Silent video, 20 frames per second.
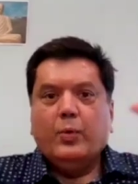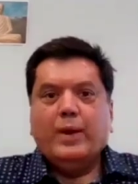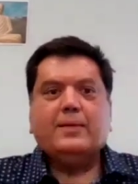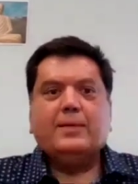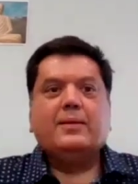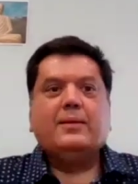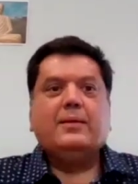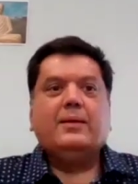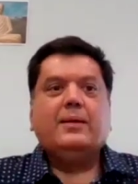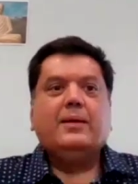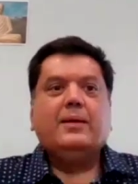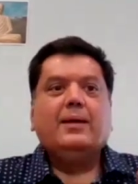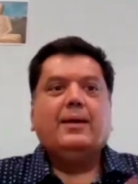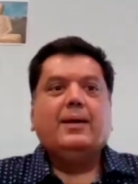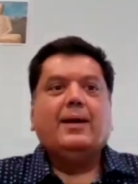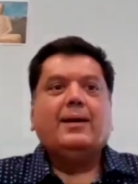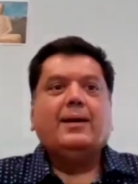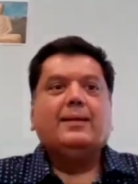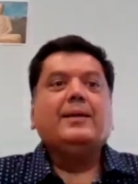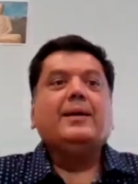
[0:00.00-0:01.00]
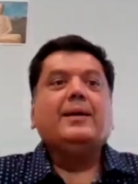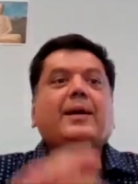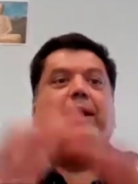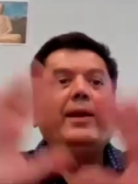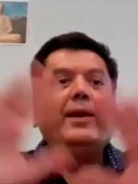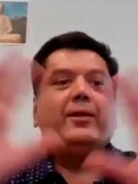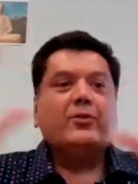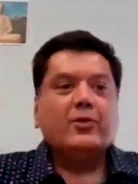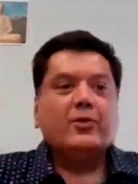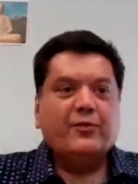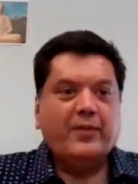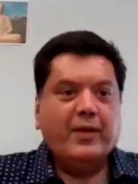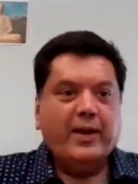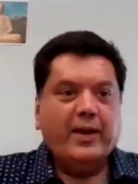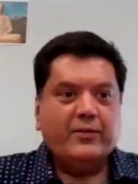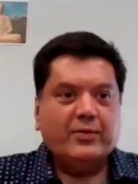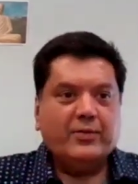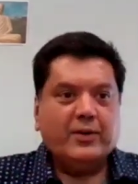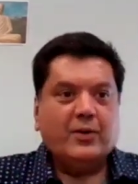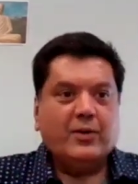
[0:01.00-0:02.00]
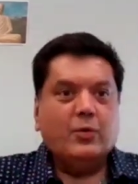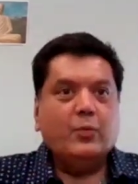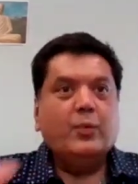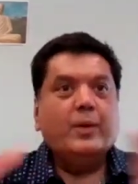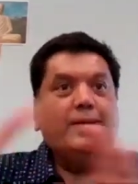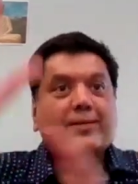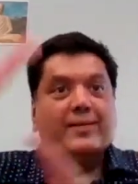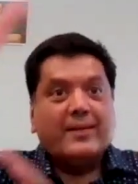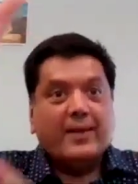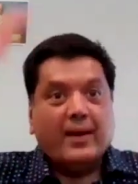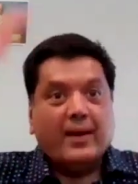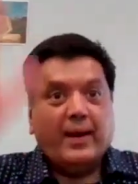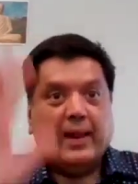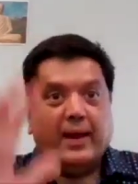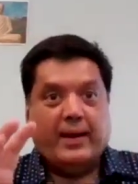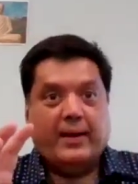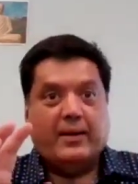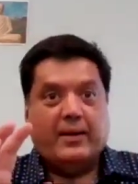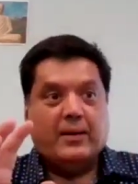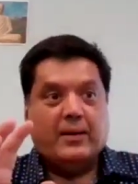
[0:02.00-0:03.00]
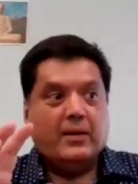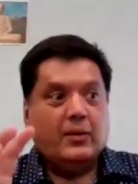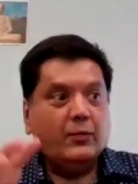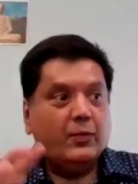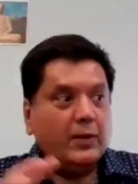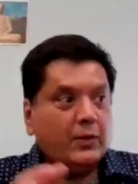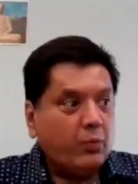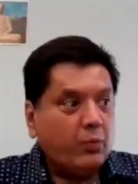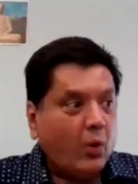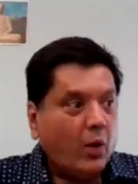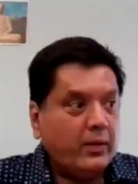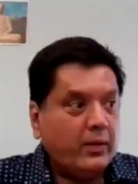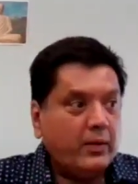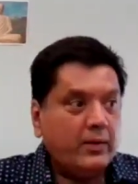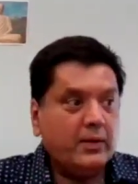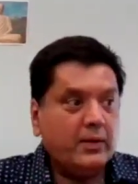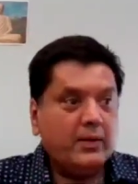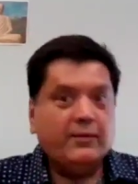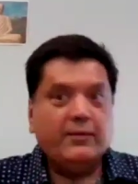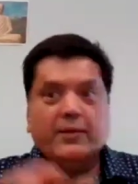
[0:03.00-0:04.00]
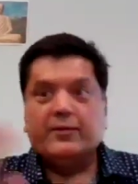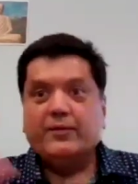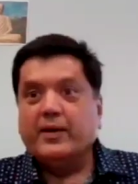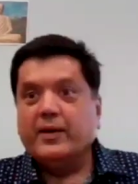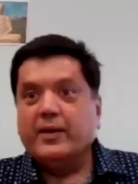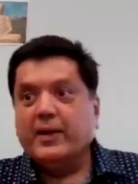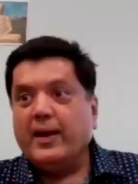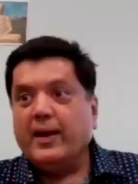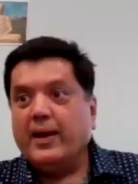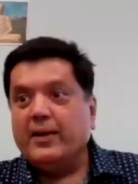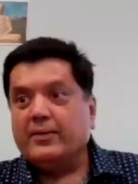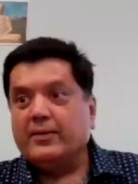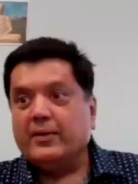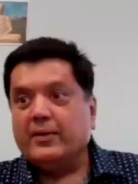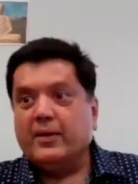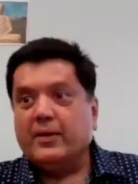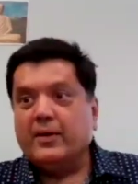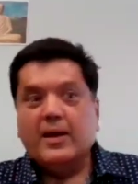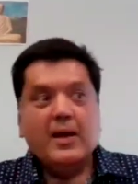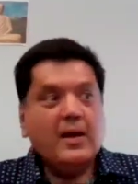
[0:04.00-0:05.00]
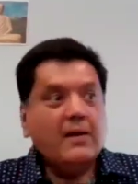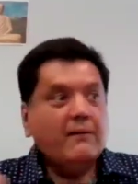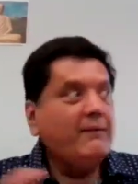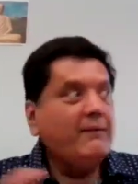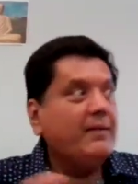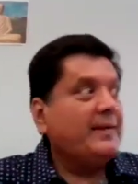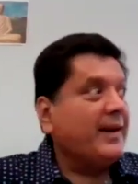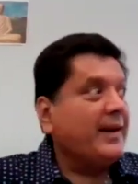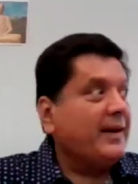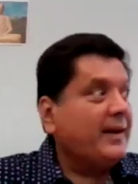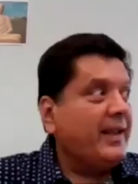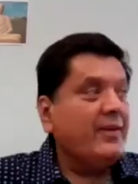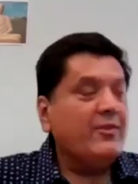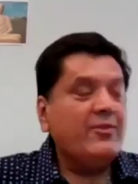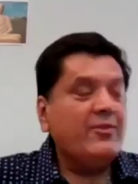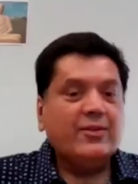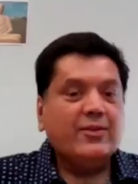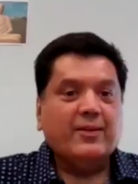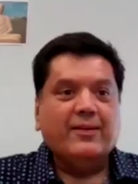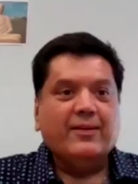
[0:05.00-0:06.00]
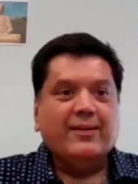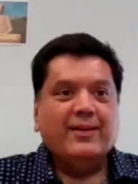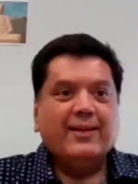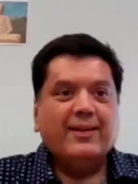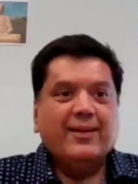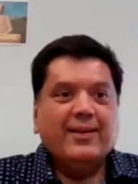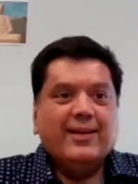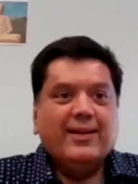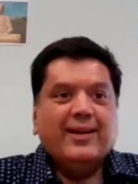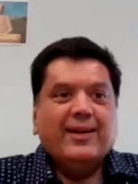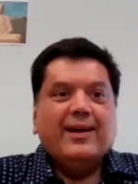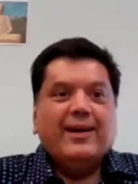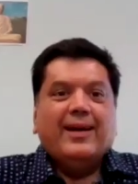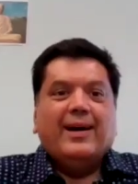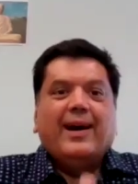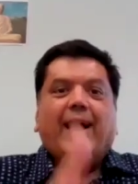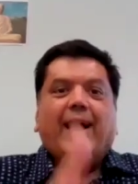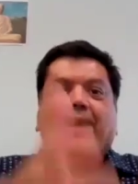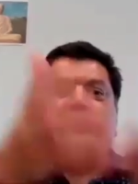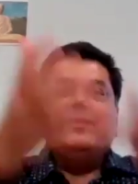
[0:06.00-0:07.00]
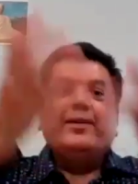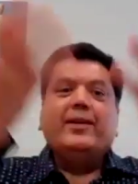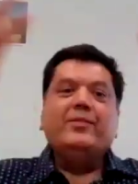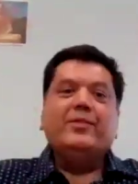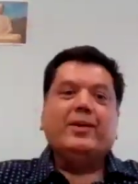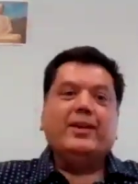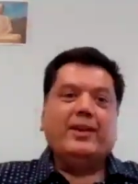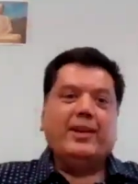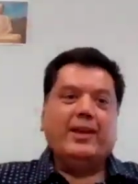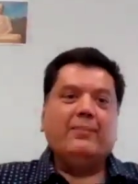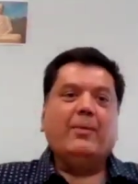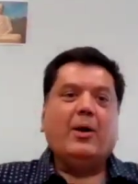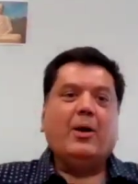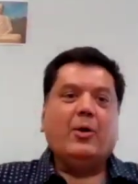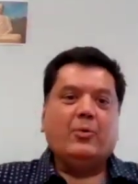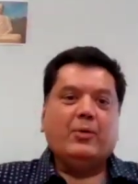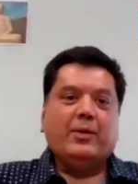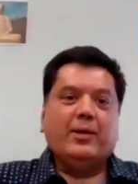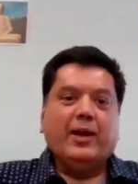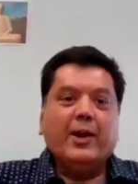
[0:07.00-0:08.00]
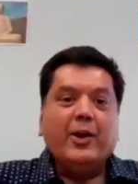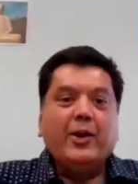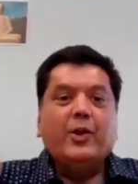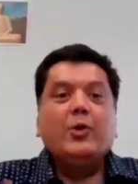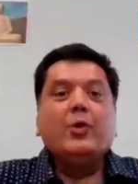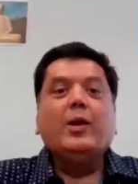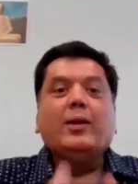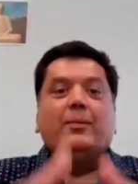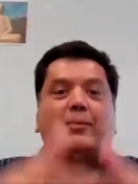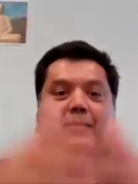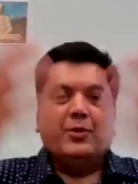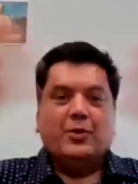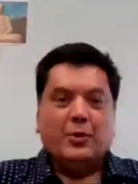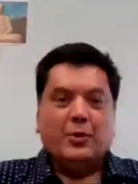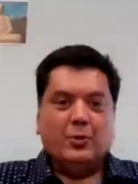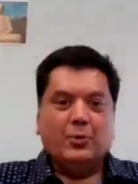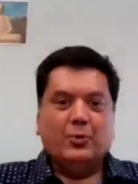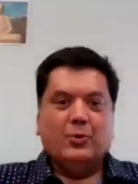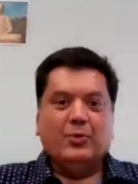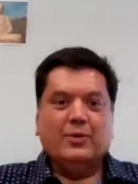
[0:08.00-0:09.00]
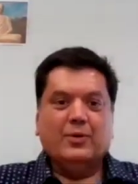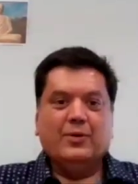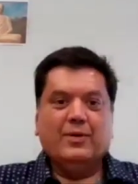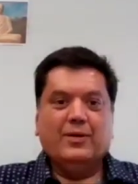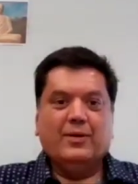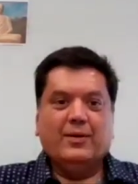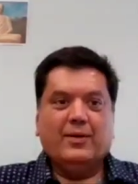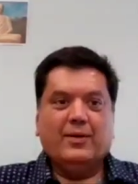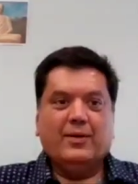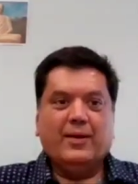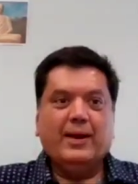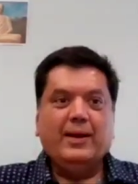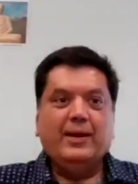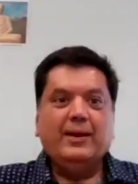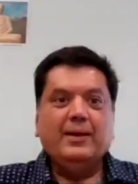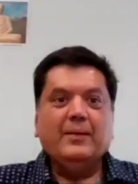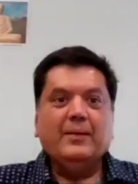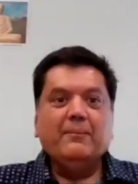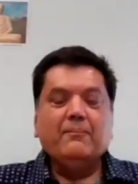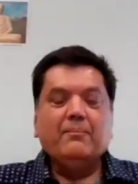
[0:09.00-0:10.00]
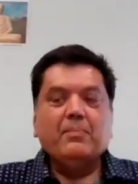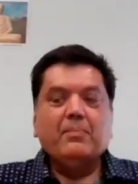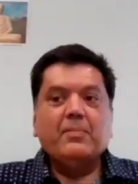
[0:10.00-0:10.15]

with the grace of nature, with sunlight, with water, with fertilizer, with attention, hydrangea came out and tulips grew, right?